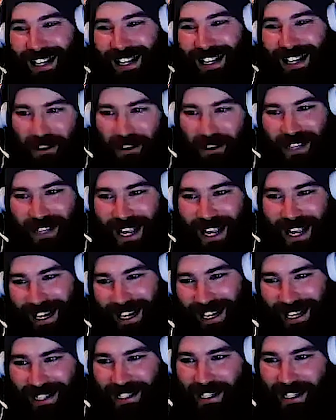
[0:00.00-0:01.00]
I'm saying
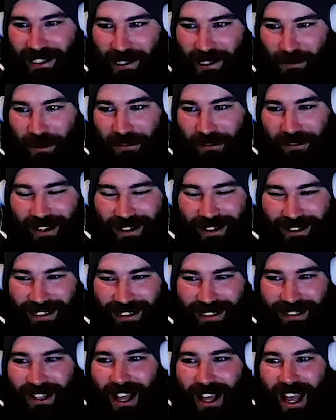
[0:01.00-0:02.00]
innocent until proven
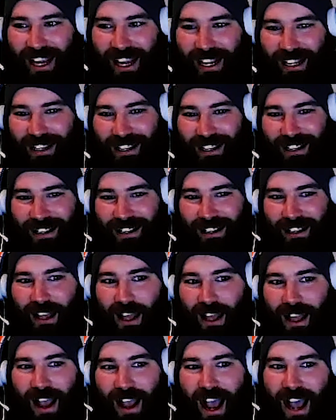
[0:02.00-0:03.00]
guilty. I
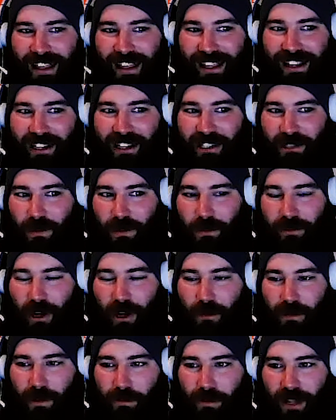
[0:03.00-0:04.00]
think he should probably
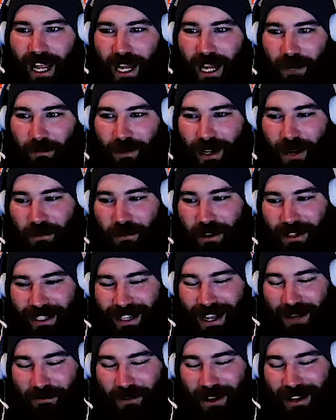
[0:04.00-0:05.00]
not be playing, but I'm not
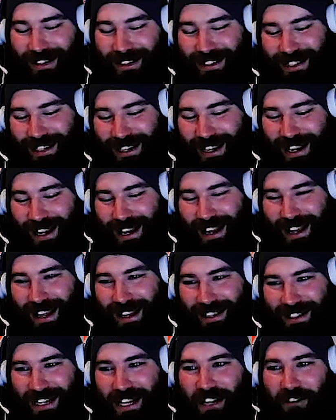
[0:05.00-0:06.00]

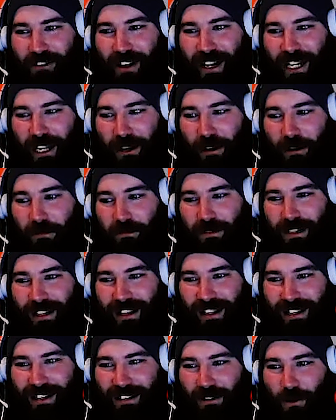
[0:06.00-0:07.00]
denigrating him to
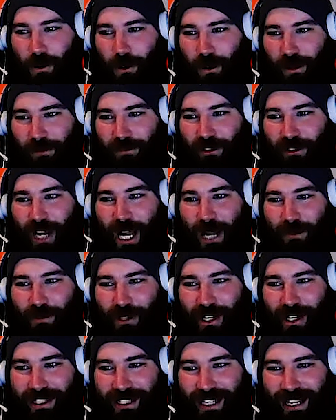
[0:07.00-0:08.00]
the Hall of Shame
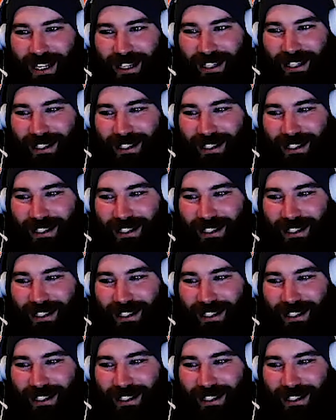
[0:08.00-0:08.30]
just yet.